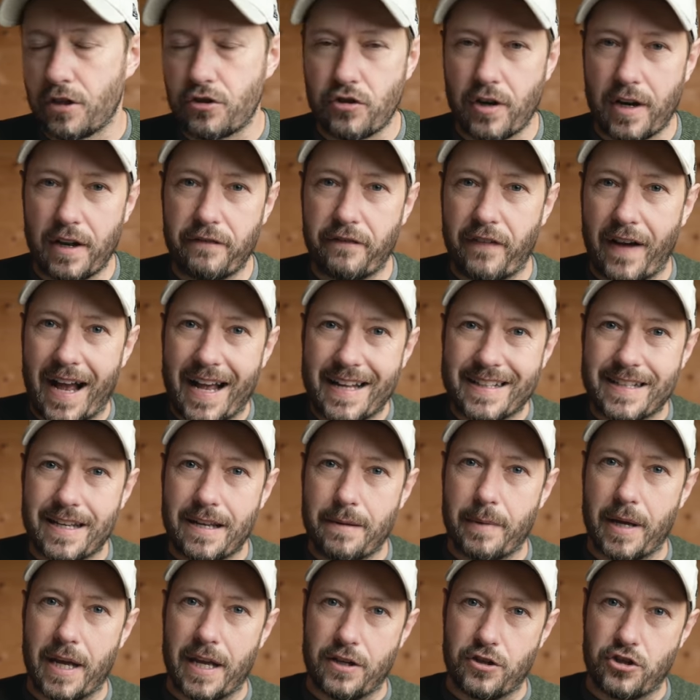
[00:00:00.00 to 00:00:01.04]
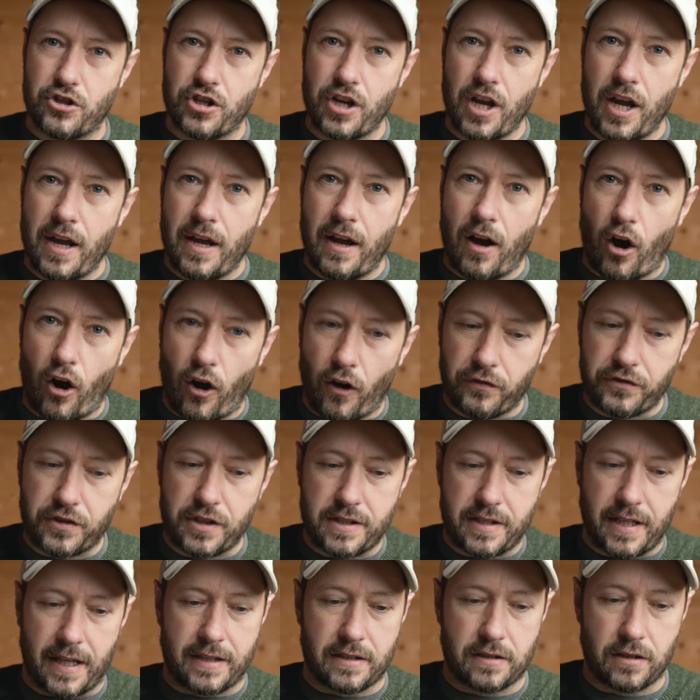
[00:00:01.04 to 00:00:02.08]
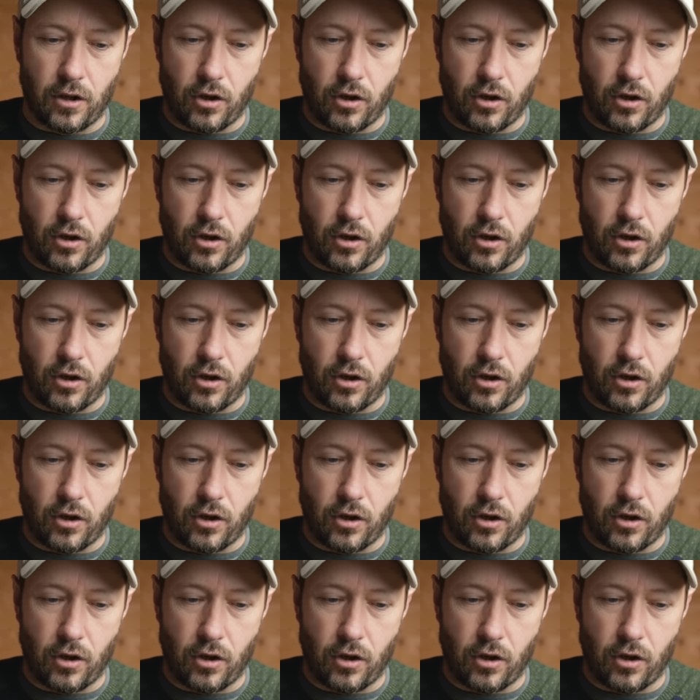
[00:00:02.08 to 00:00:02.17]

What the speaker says: trying to find an image often takes